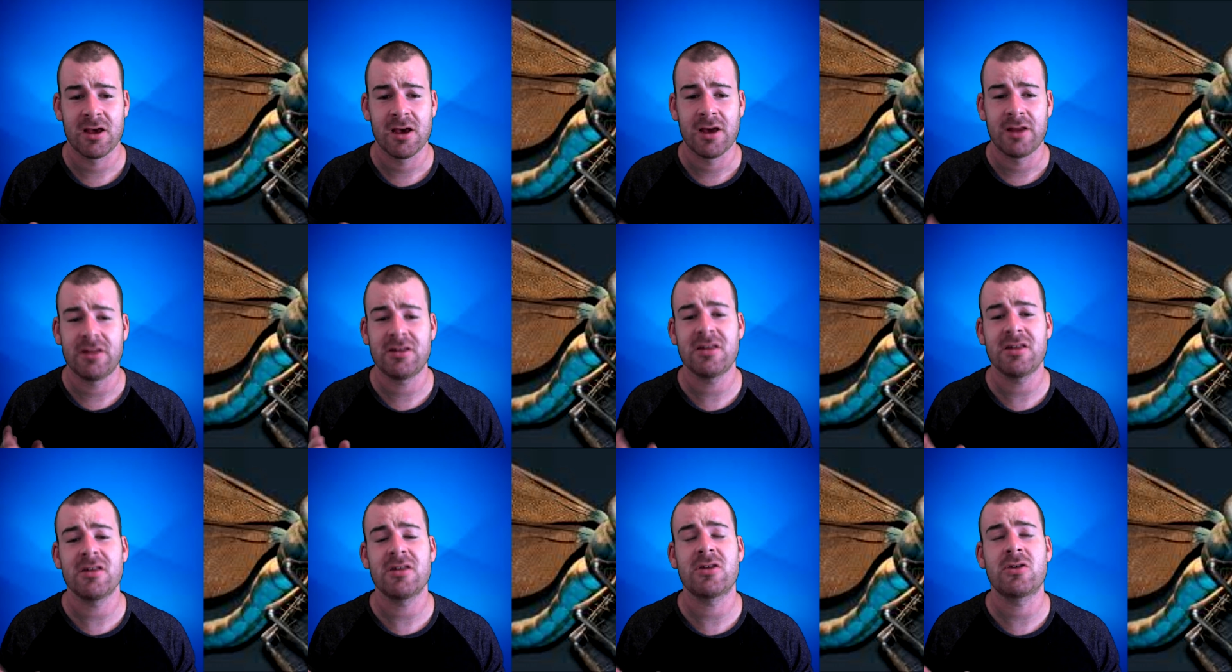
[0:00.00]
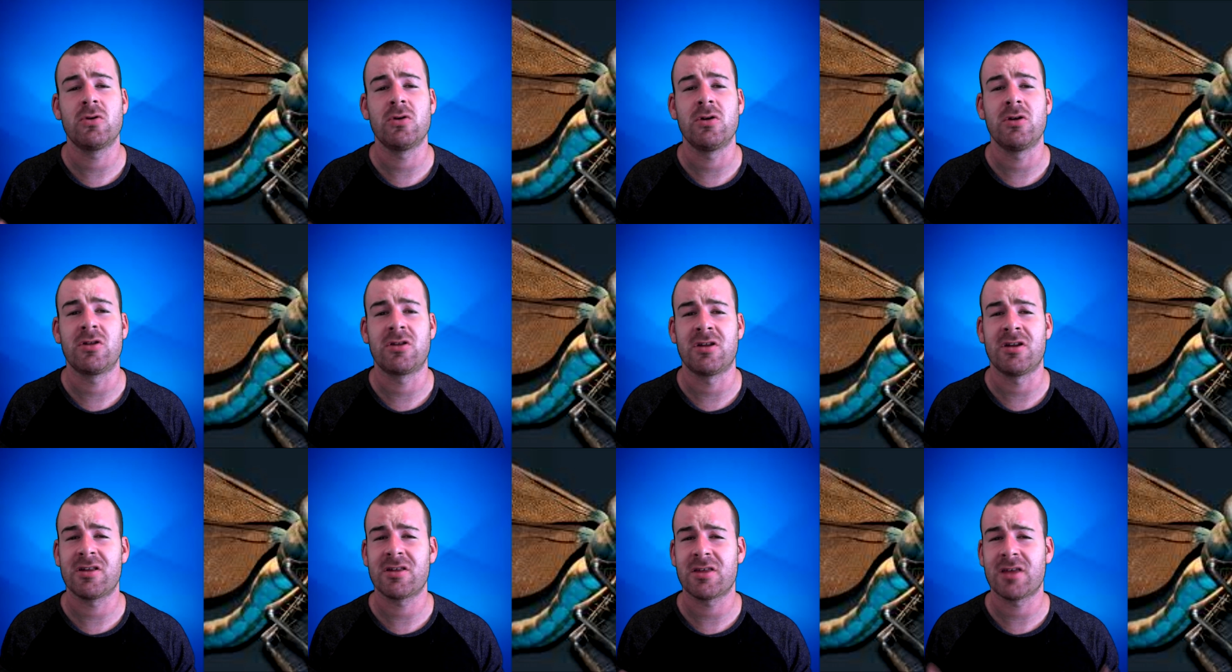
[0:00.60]
This is good
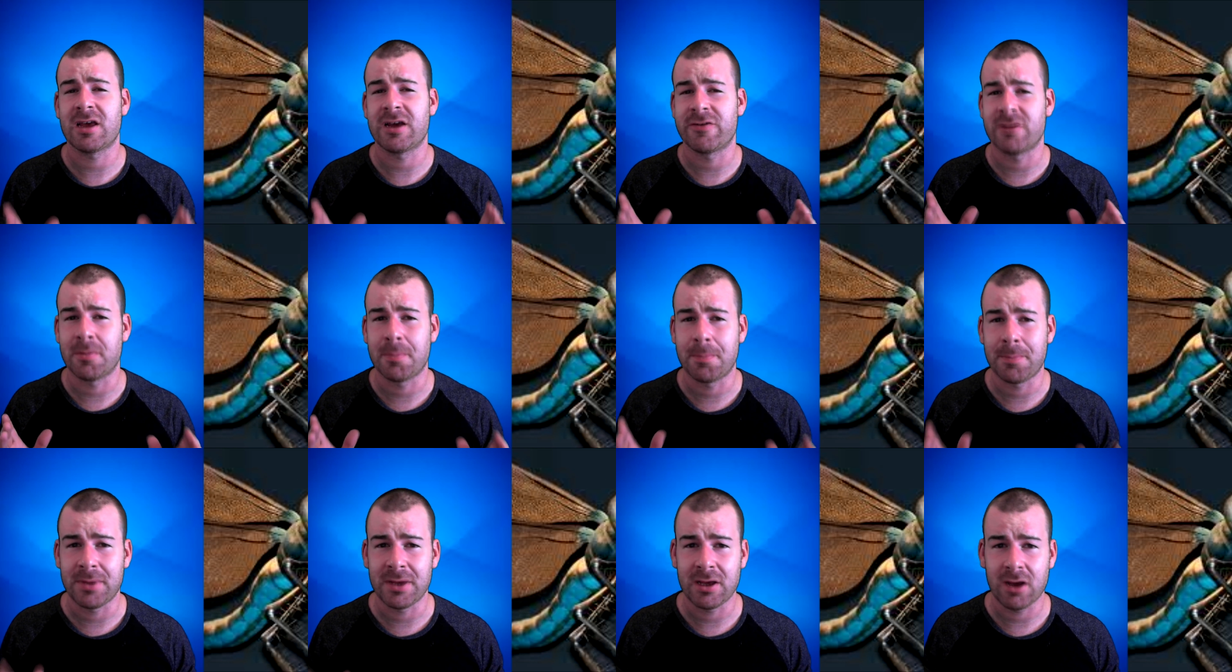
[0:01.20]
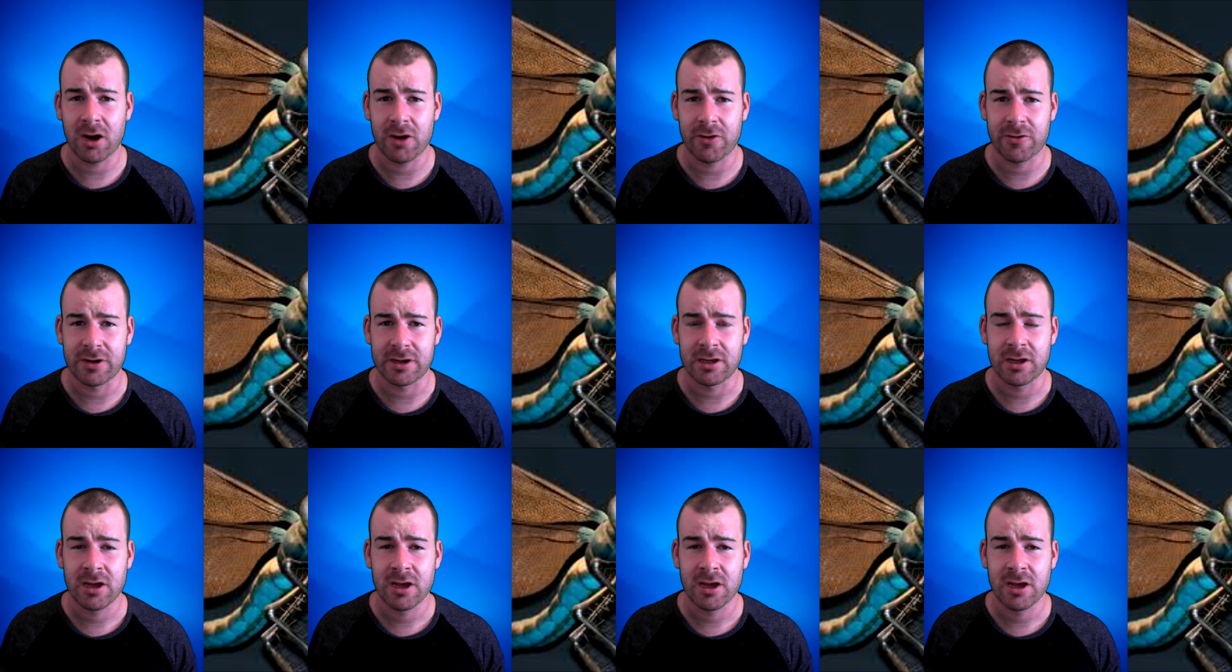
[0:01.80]
since they are in a big hurry.